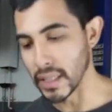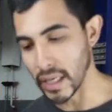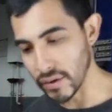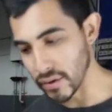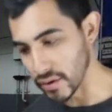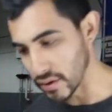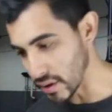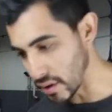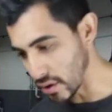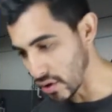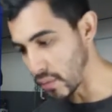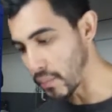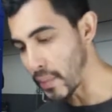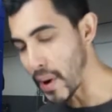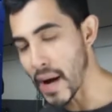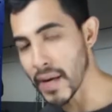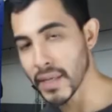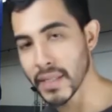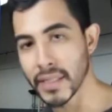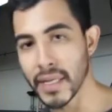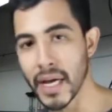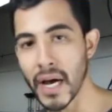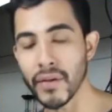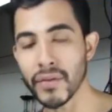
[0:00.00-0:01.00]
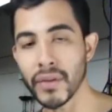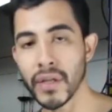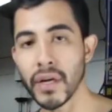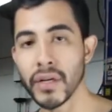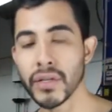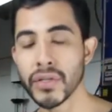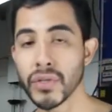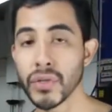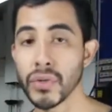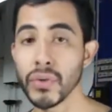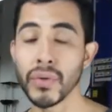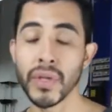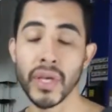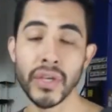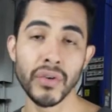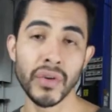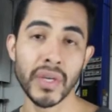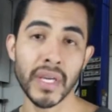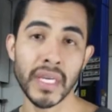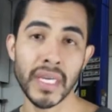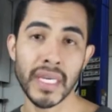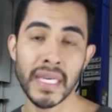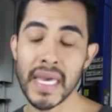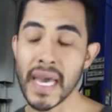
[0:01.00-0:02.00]
Now, there's other boxes out there too that
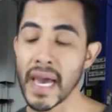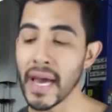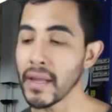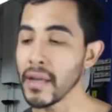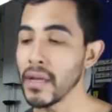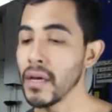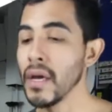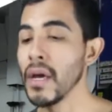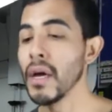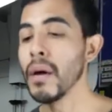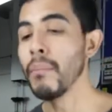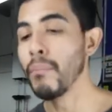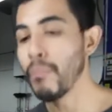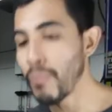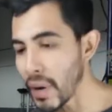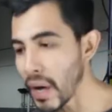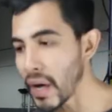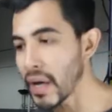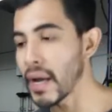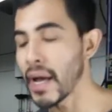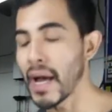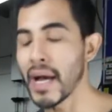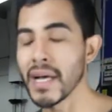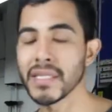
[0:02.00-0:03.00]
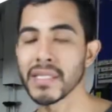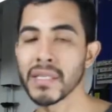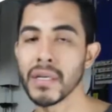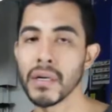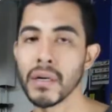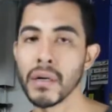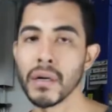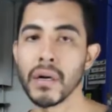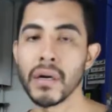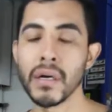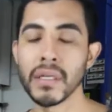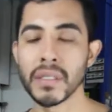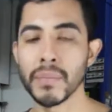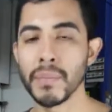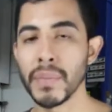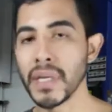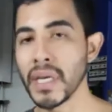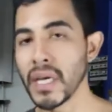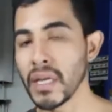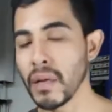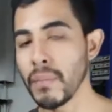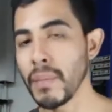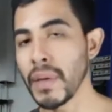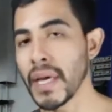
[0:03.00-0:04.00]
you can get, but as a
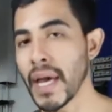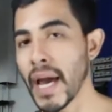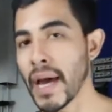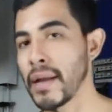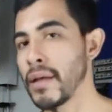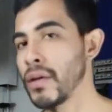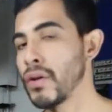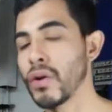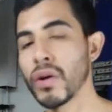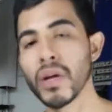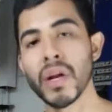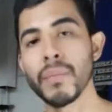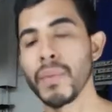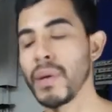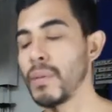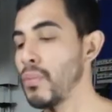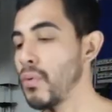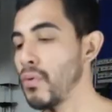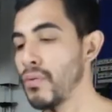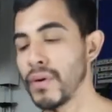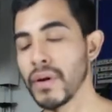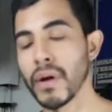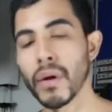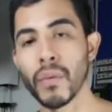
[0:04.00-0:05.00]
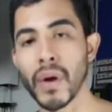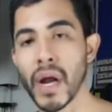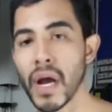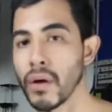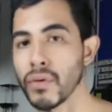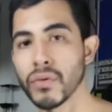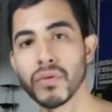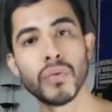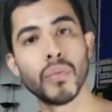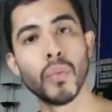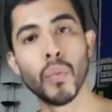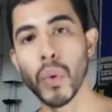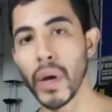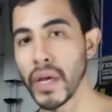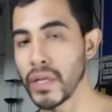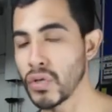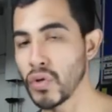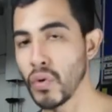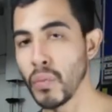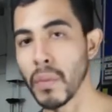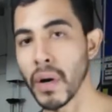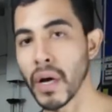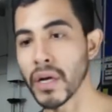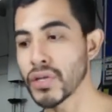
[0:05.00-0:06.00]
beginning mechanic, you're gonna be moving around way
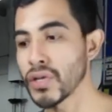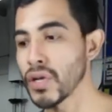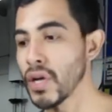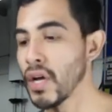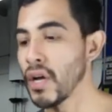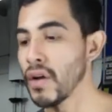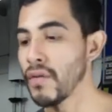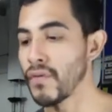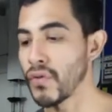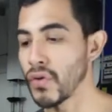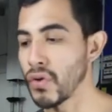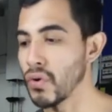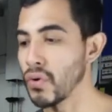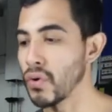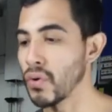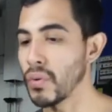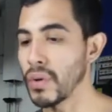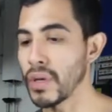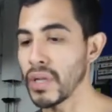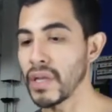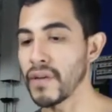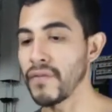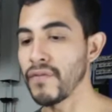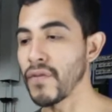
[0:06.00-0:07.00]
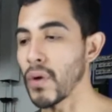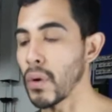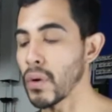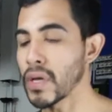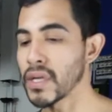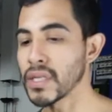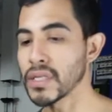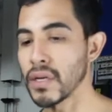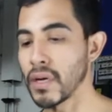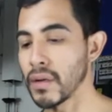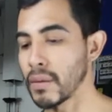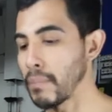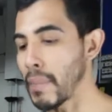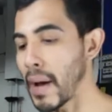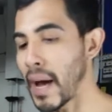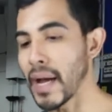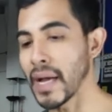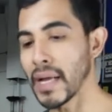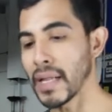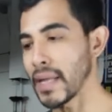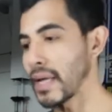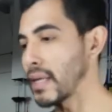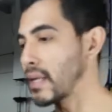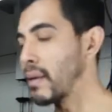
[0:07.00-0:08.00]
too much for you to really focus on
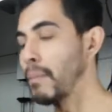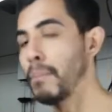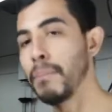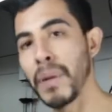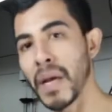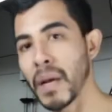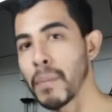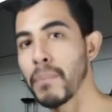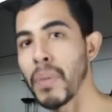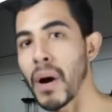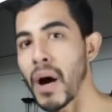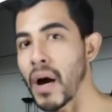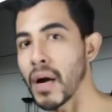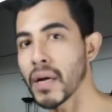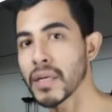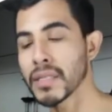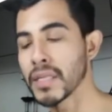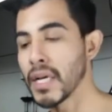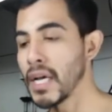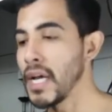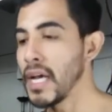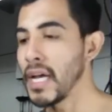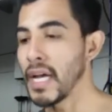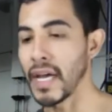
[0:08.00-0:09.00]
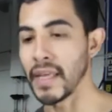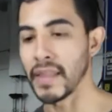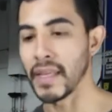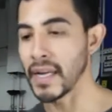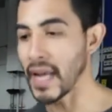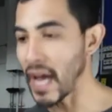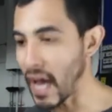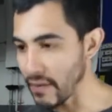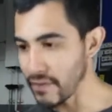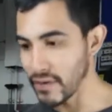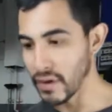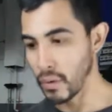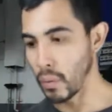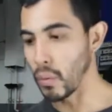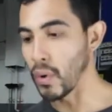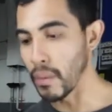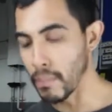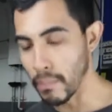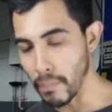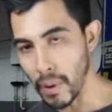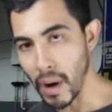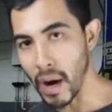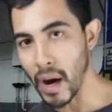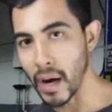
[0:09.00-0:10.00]
buying like the big box and then having
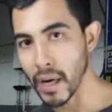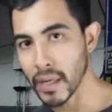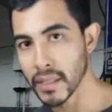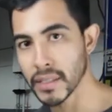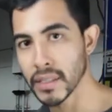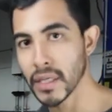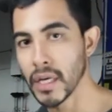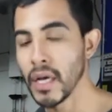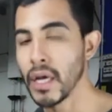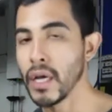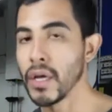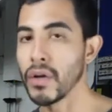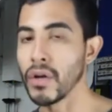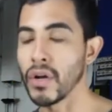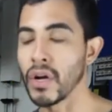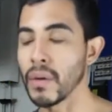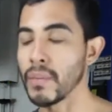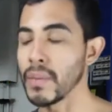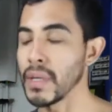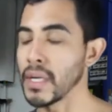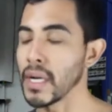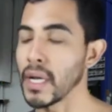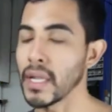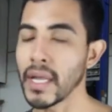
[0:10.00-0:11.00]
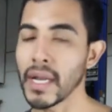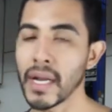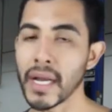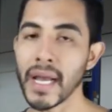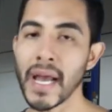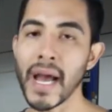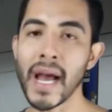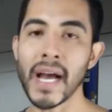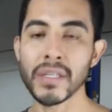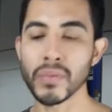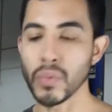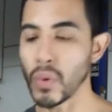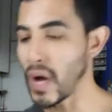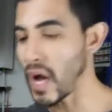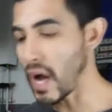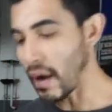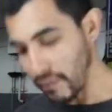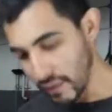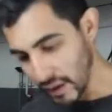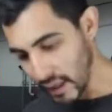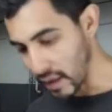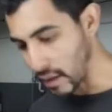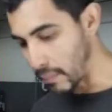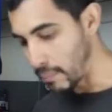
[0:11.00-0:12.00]
one box. You know what I mean? A lot of guys will
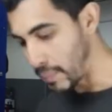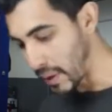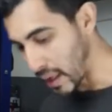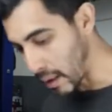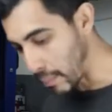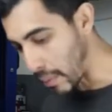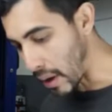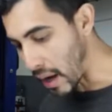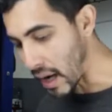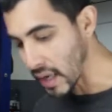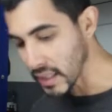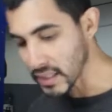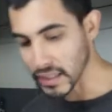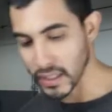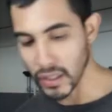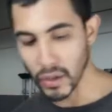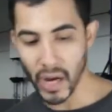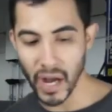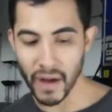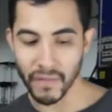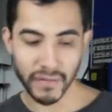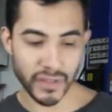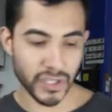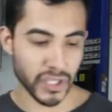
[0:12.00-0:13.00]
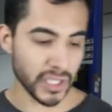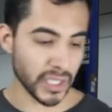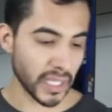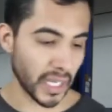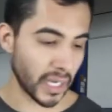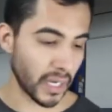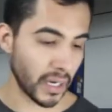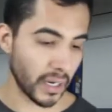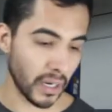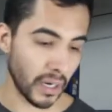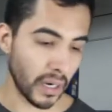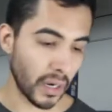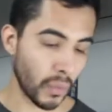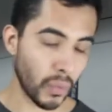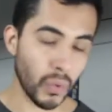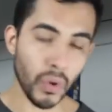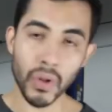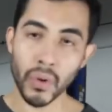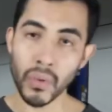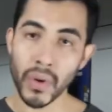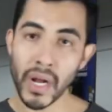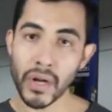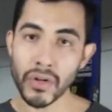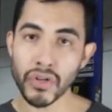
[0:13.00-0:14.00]
have like a big box, and they'll have just like a
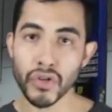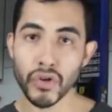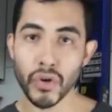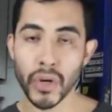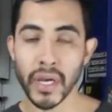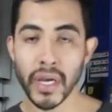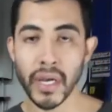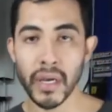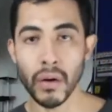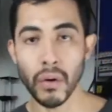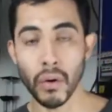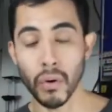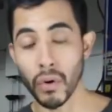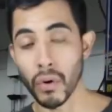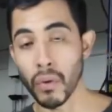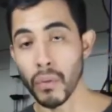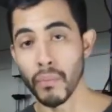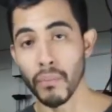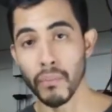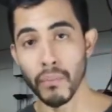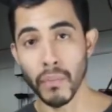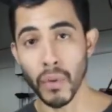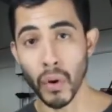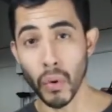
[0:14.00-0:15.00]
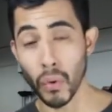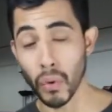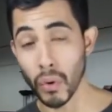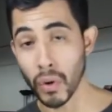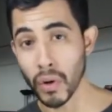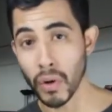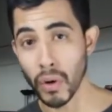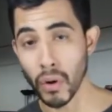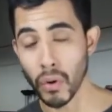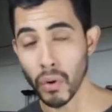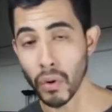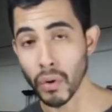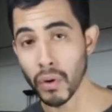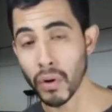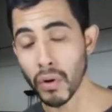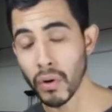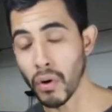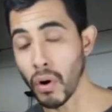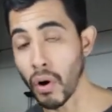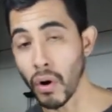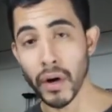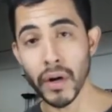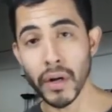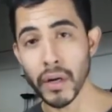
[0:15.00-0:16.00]
roll around tray or
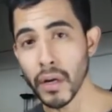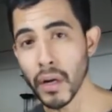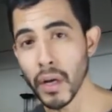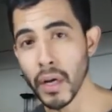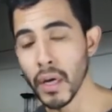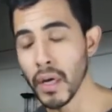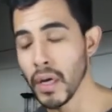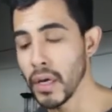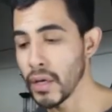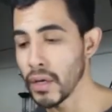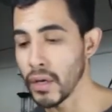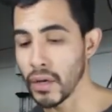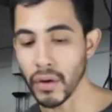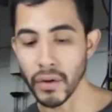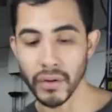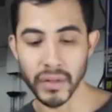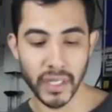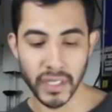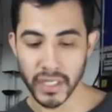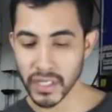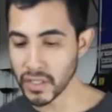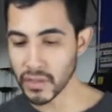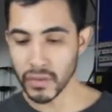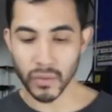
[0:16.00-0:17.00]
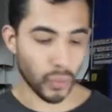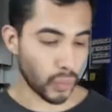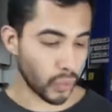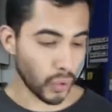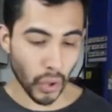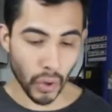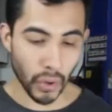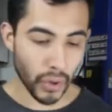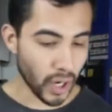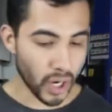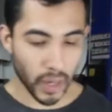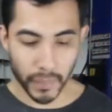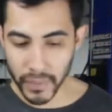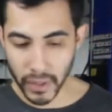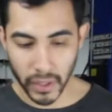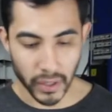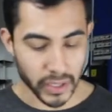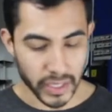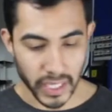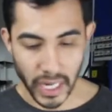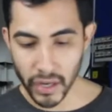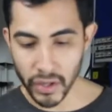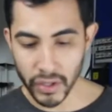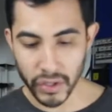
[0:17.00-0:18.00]
cart, you know, and they just load up their
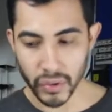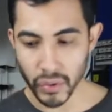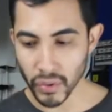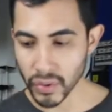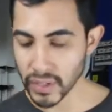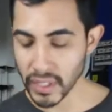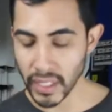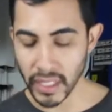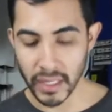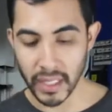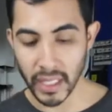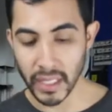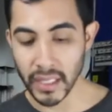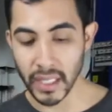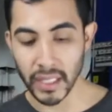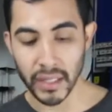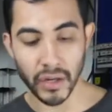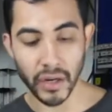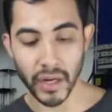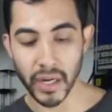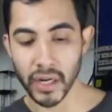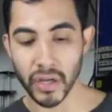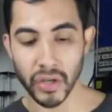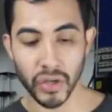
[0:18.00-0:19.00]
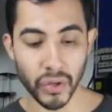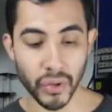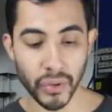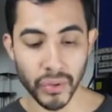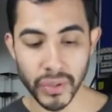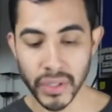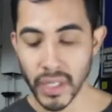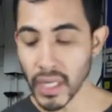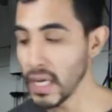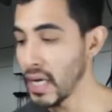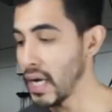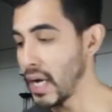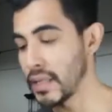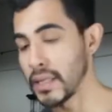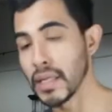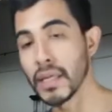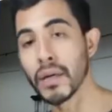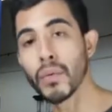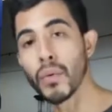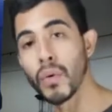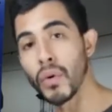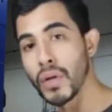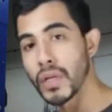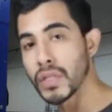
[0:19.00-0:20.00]
entire tools they think they're gonna use, and
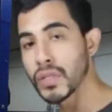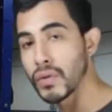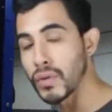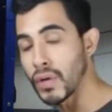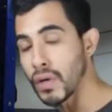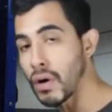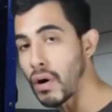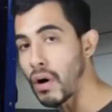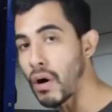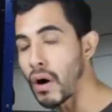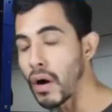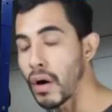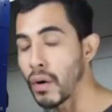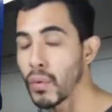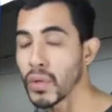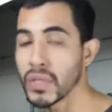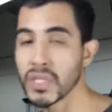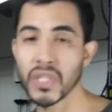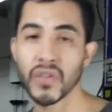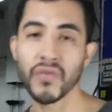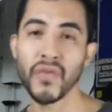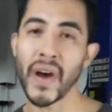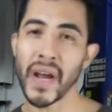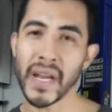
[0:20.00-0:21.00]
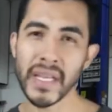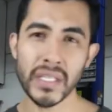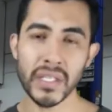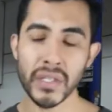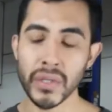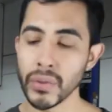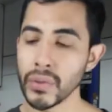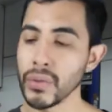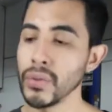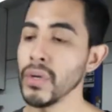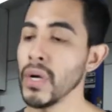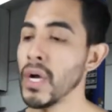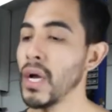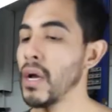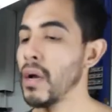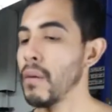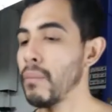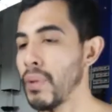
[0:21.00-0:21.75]
they roll it to the car, which is fine too.